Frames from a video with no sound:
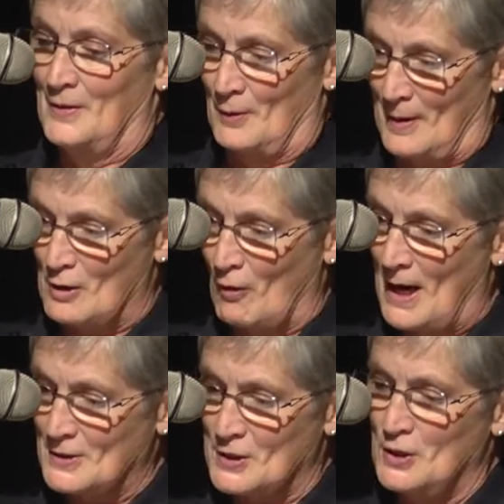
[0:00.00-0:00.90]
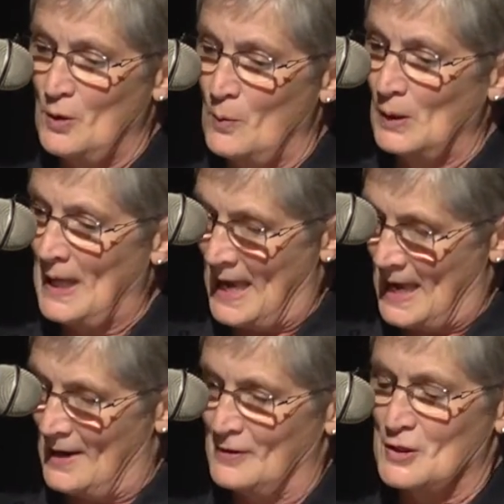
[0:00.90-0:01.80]
The regrets you will
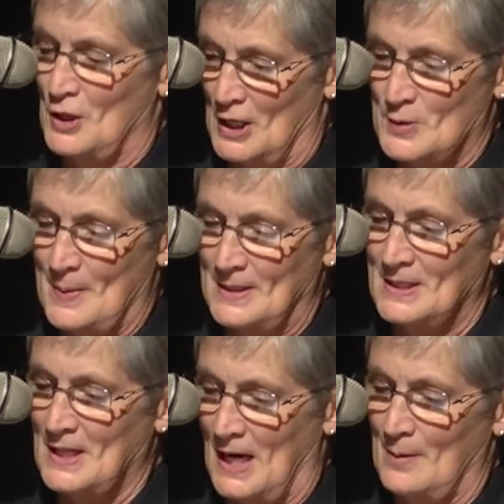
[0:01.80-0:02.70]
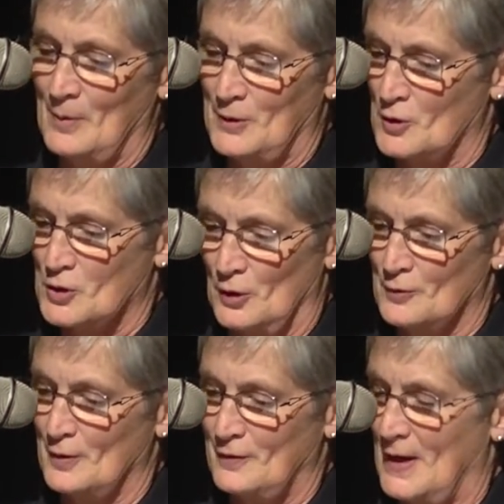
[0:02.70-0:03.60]
have is not spending time with your
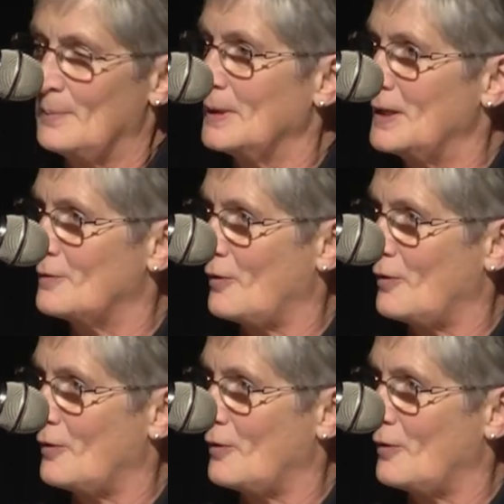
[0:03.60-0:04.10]
children, family, and